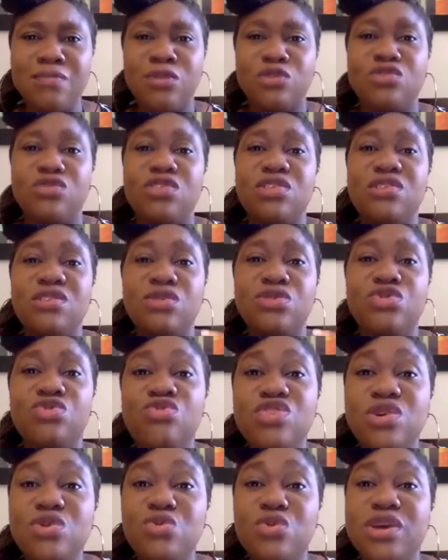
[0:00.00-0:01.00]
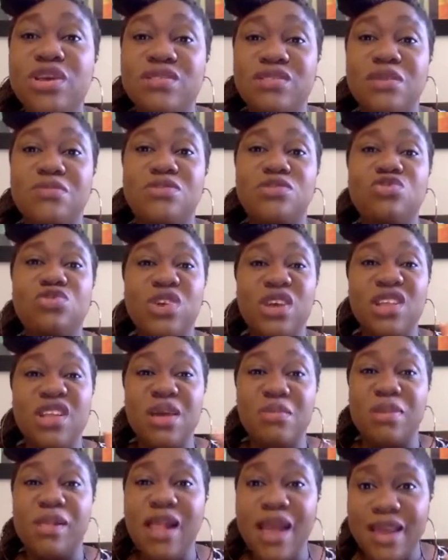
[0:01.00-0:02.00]
So these are 3 quick steps that you can
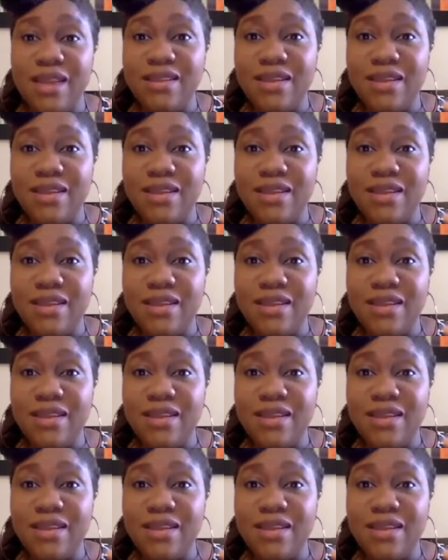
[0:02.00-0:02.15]
apply